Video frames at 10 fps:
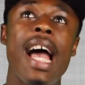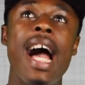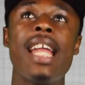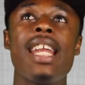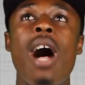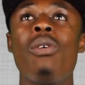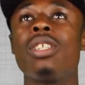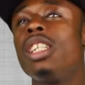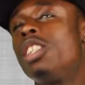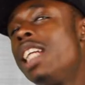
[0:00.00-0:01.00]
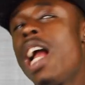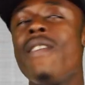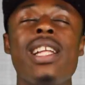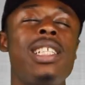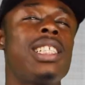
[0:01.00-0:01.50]
and I was literally getting
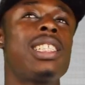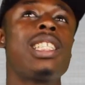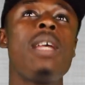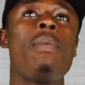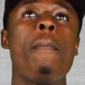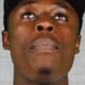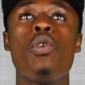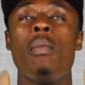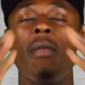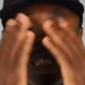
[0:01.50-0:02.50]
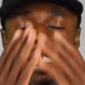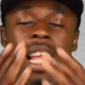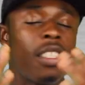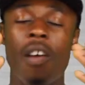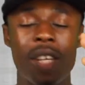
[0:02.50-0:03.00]
ready to sleep and boom,
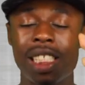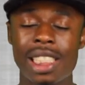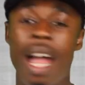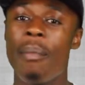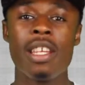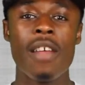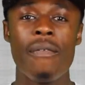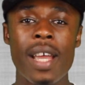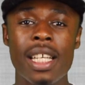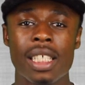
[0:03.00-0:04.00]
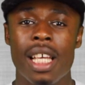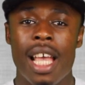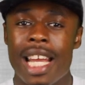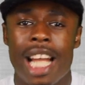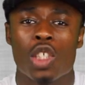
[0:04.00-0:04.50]
something slapped me in the face
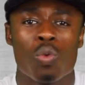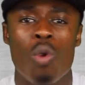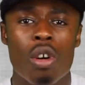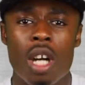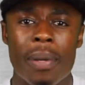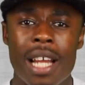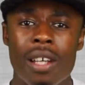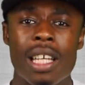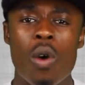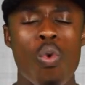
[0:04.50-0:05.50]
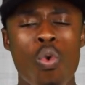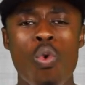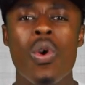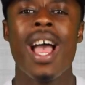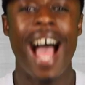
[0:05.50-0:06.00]
and I just woke up and I was like,
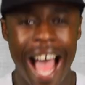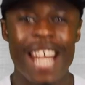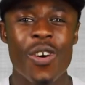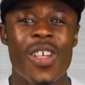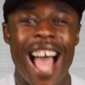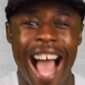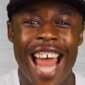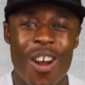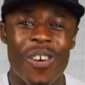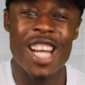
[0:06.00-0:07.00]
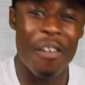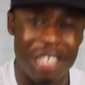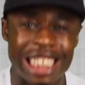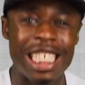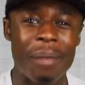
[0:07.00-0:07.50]
ooh, I know another
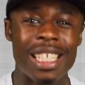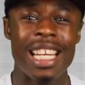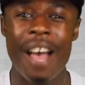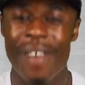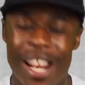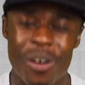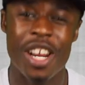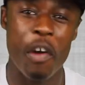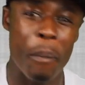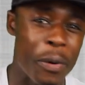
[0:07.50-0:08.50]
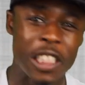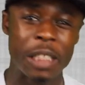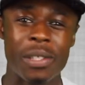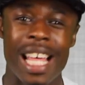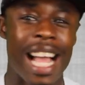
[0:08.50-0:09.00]
step to life. I know another
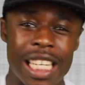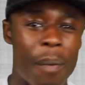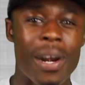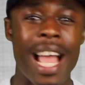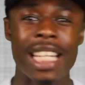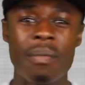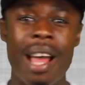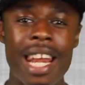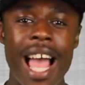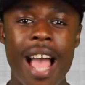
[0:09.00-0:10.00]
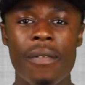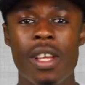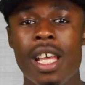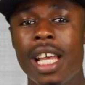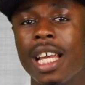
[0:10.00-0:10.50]
principle that I can apply to my life.
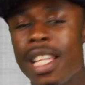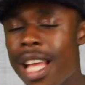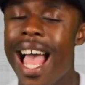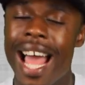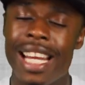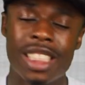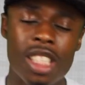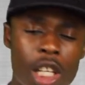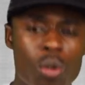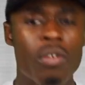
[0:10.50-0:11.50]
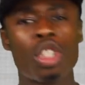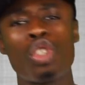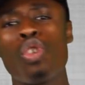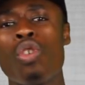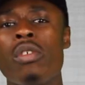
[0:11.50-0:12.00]
And it starts with a
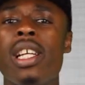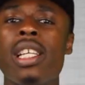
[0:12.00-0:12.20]
story.